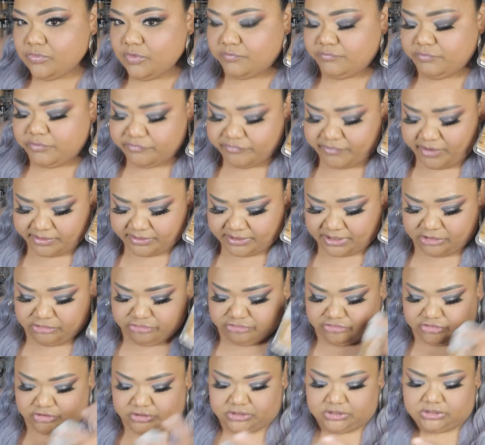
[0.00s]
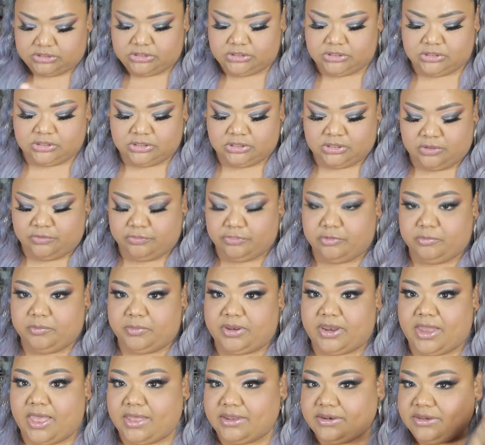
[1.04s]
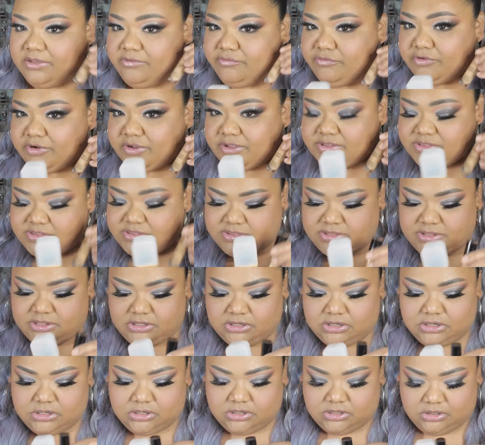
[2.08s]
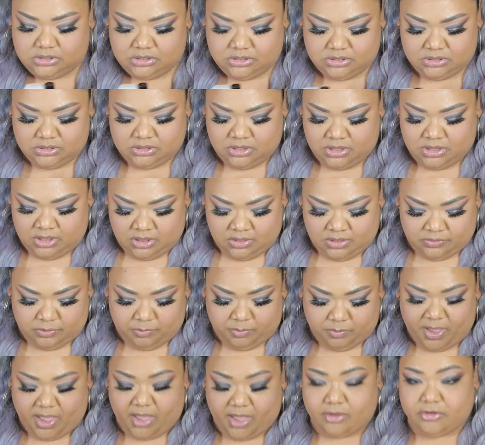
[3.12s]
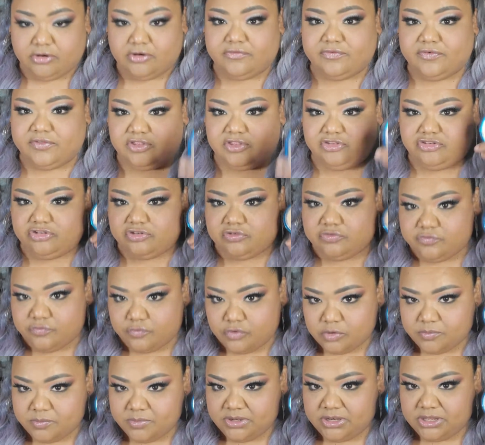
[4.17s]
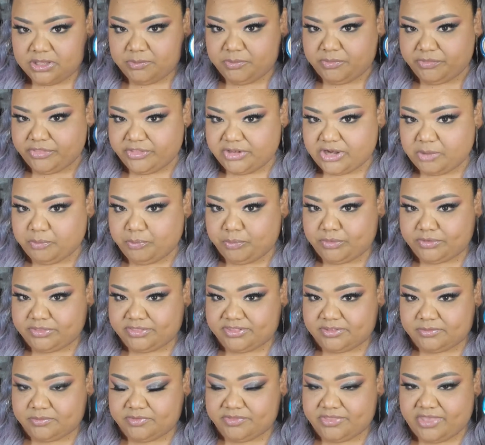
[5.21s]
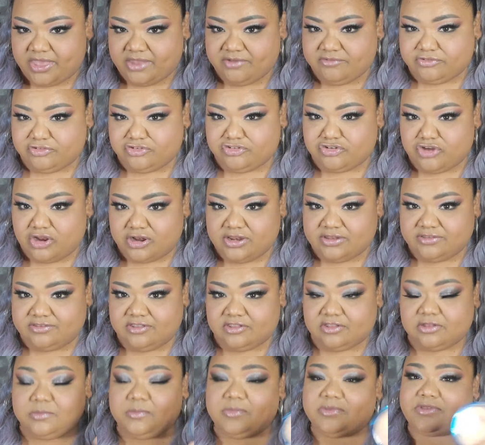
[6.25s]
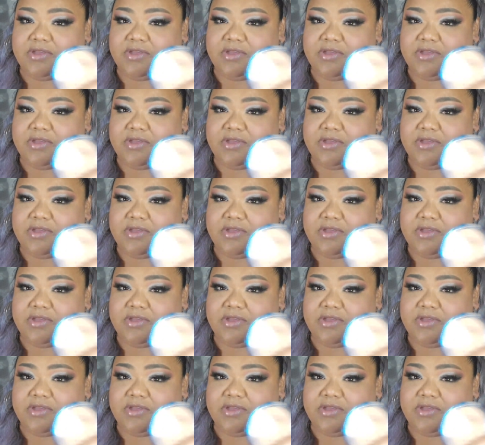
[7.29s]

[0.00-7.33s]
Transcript: for foundation, the Milani for concealer, the powder physician's formula, but then I put some of that Charlotte. Let me